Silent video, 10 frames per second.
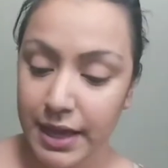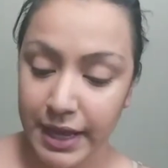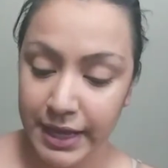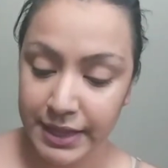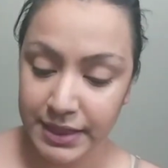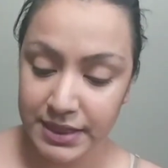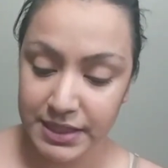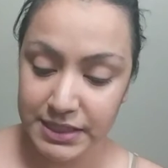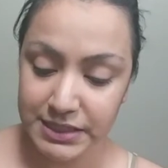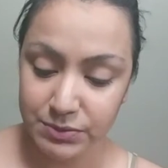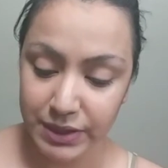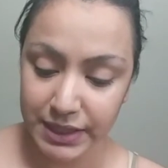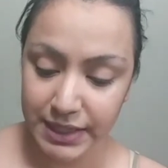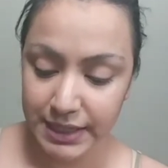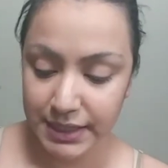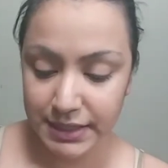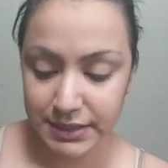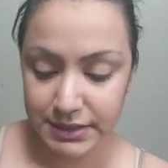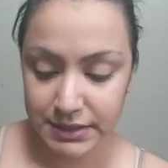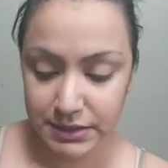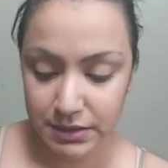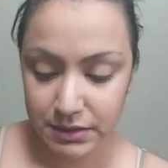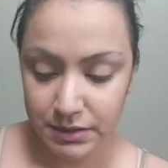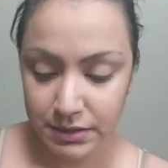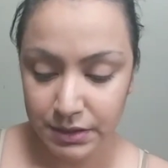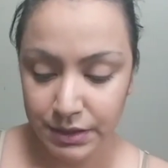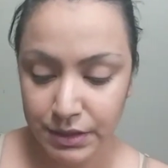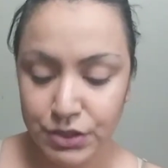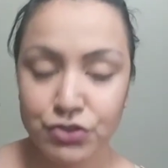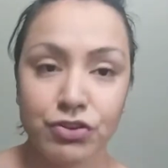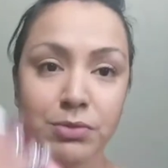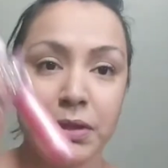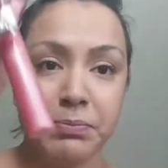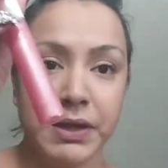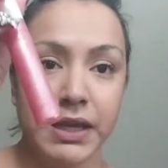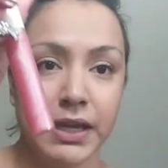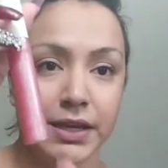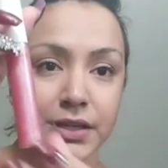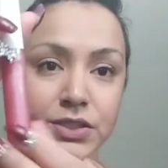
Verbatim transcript: and this one is Dreamy Pink.